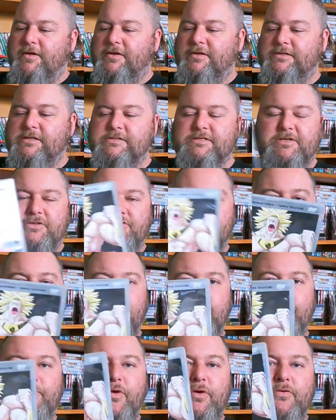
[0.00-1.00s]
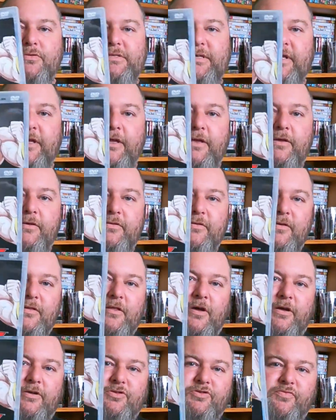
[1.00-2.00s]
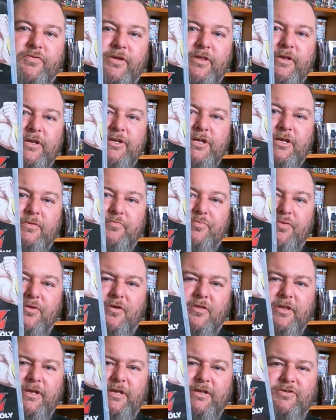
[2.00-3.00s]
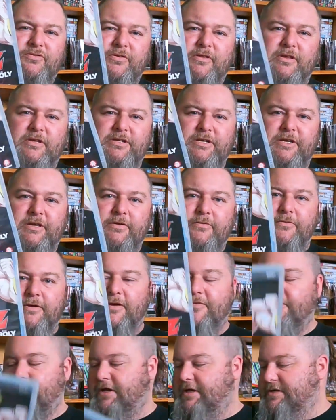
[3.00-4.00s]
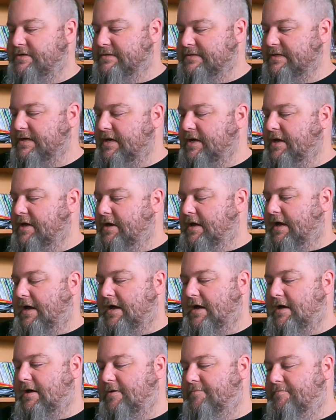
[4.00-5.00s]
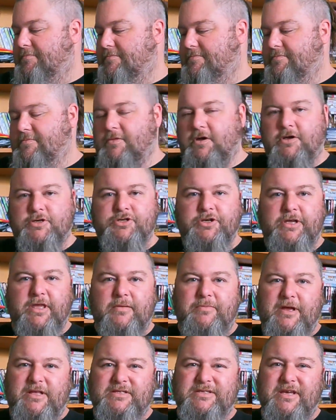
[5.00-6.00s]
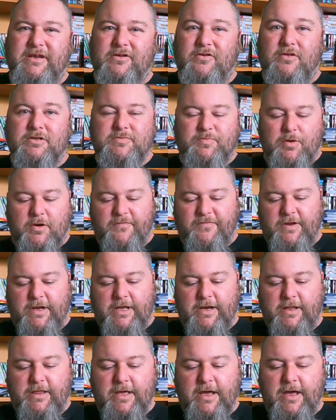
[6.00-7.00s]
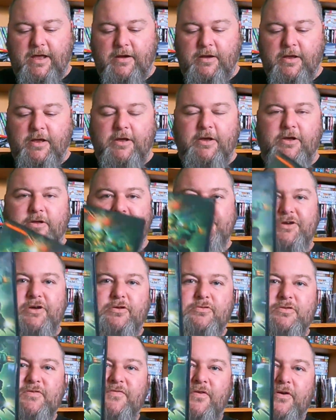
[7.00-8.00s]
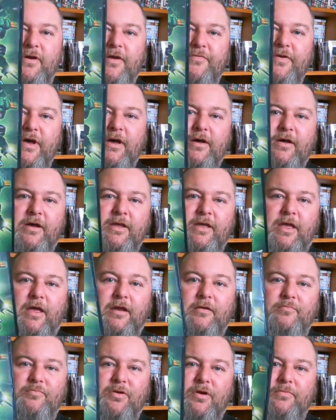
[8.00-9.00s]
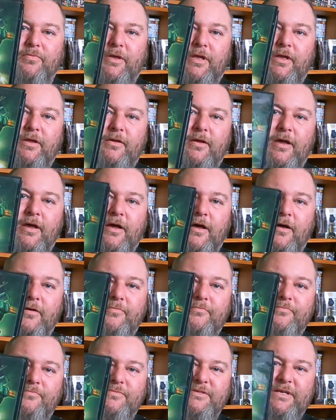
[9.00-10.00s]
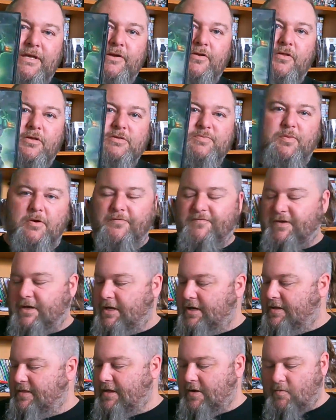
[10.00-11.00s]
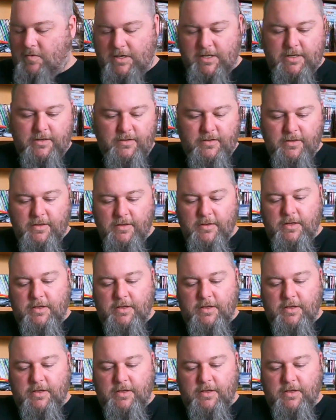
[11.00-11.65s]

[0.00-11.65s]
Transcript: This is a Dragon Ball Z like trilogy, Broly trilogy, or whatever it is. I should get about $10 profit out of that. Turtles Forever, again, probably $10 profit out of that one.